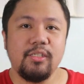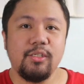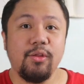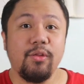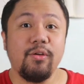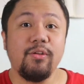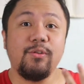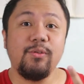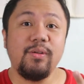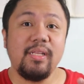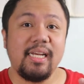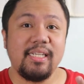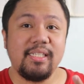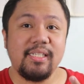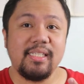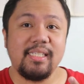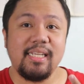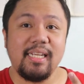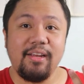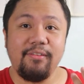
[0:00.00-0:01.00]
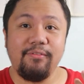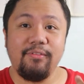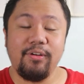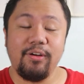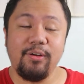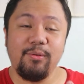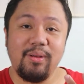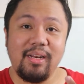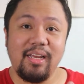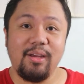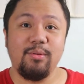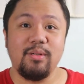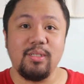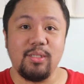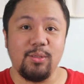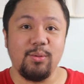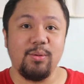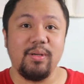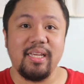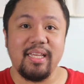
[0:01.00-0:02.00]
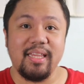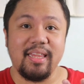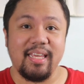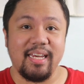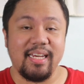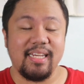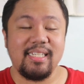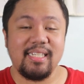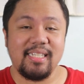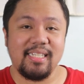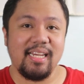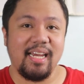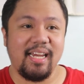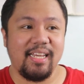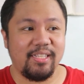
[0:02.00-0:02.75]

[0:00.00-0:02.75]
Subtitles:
So there are two lessons that I've learned when I was doing this.